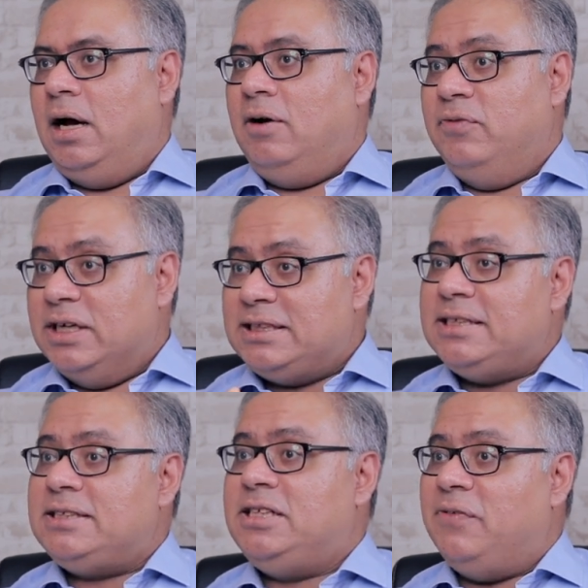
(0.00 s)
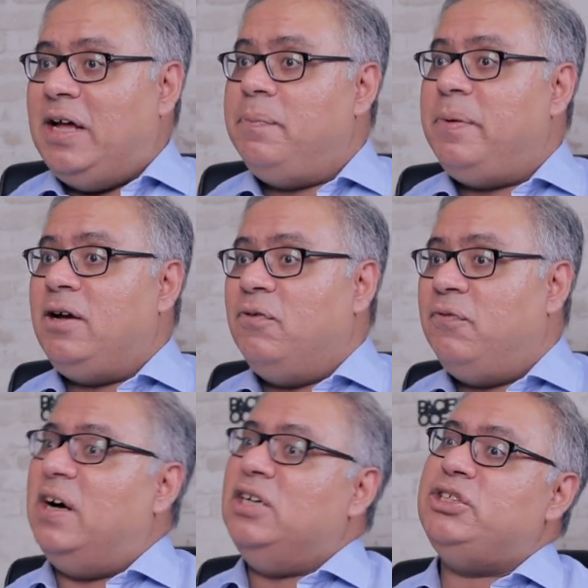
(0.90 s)
versus developing
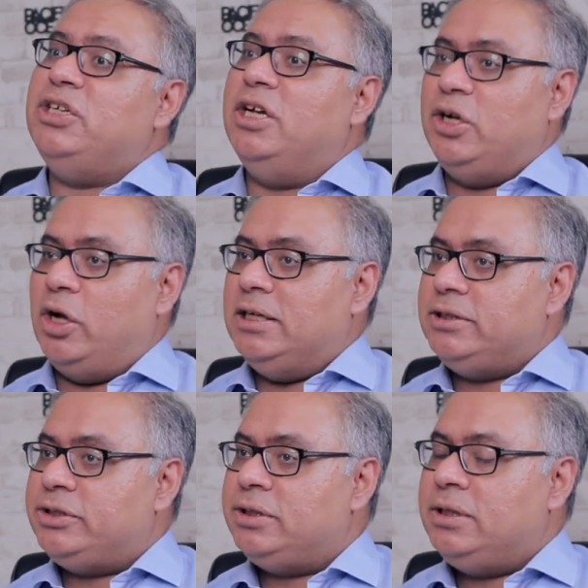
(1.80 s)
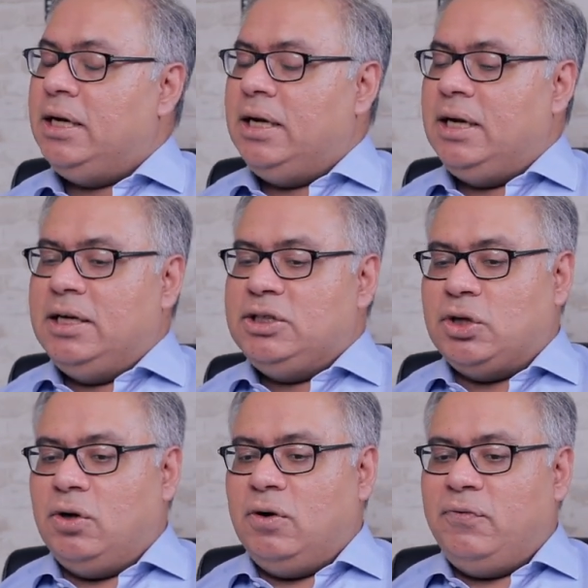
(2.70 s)
functional knowledge.
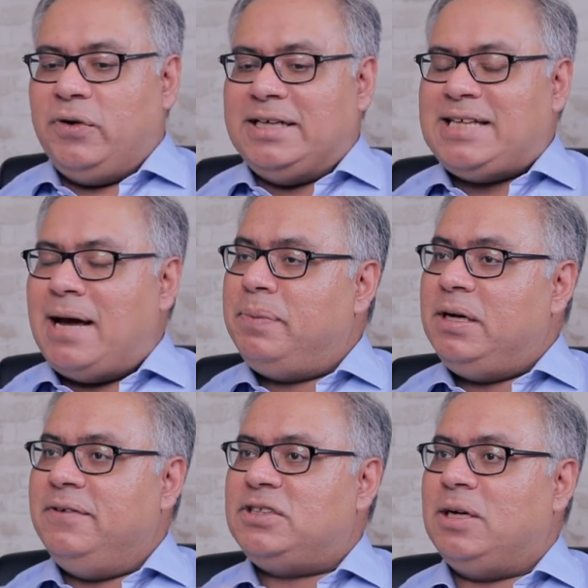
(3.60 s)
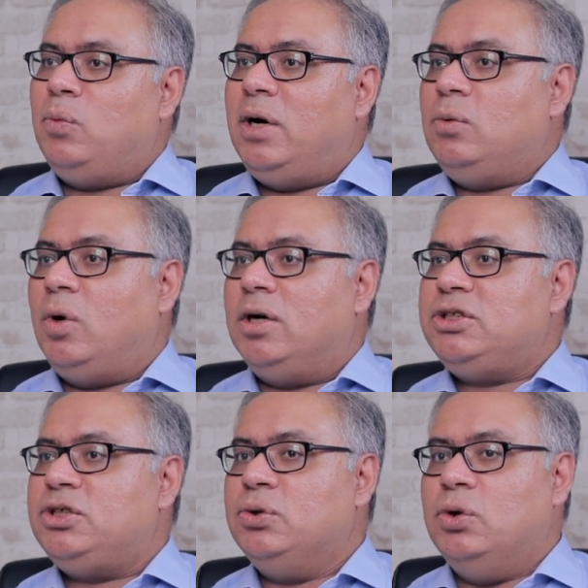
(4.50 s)
So, for example, if someone
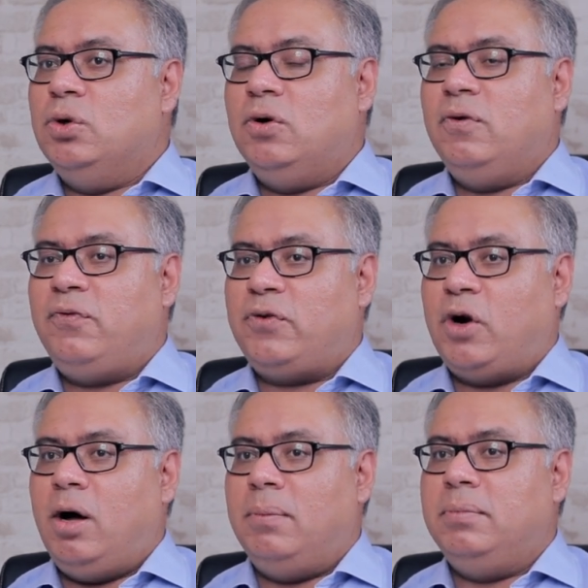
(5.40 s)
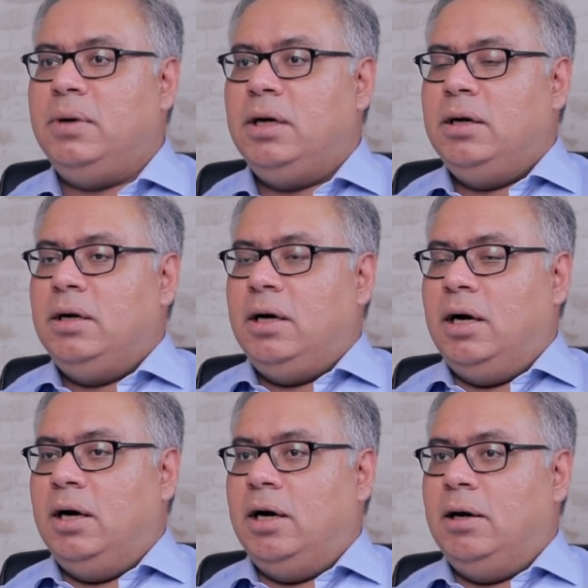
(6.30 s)
wants to go from
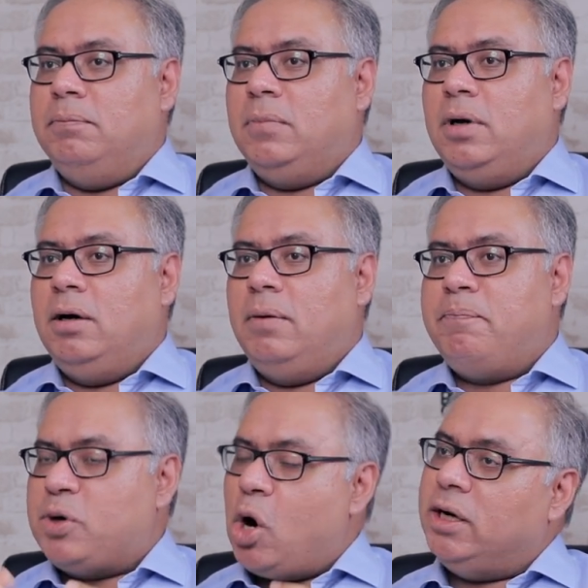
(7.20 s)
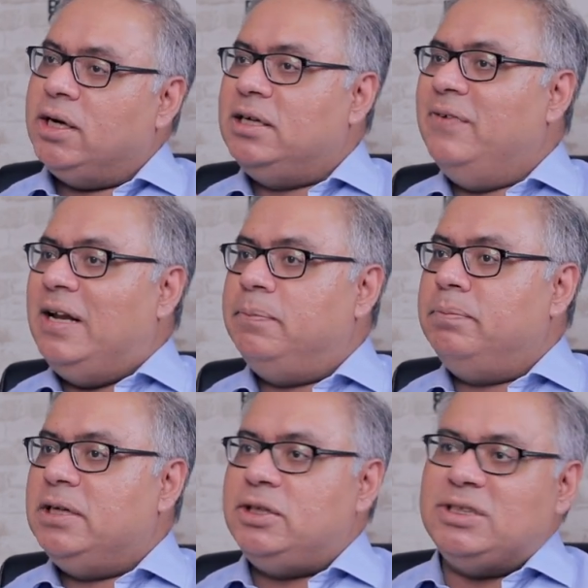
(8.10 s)
product
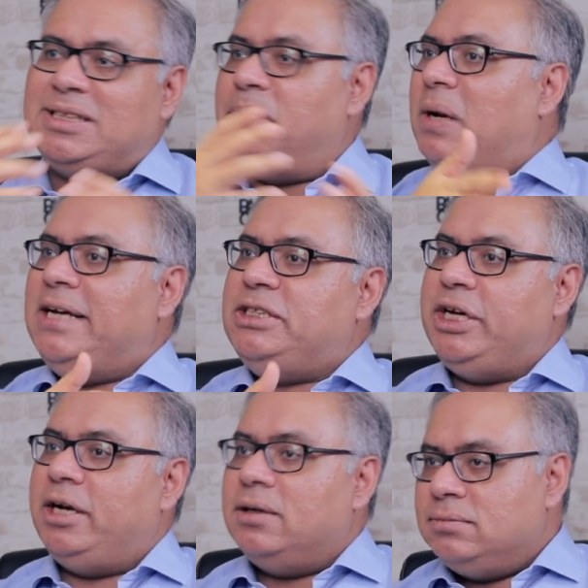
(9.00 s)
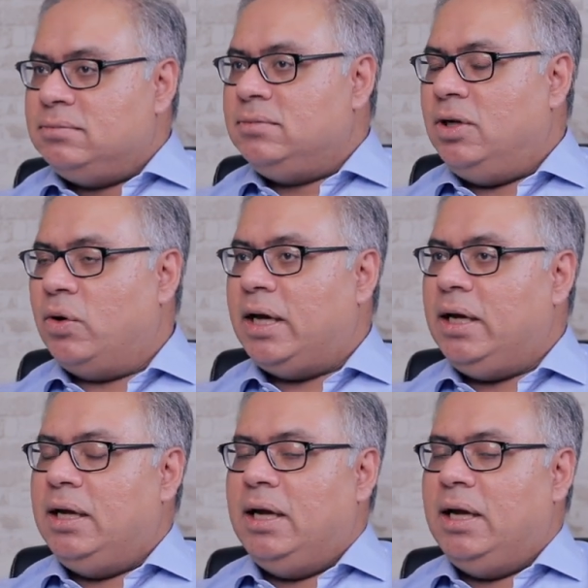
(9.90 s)
development to supply chain, okay,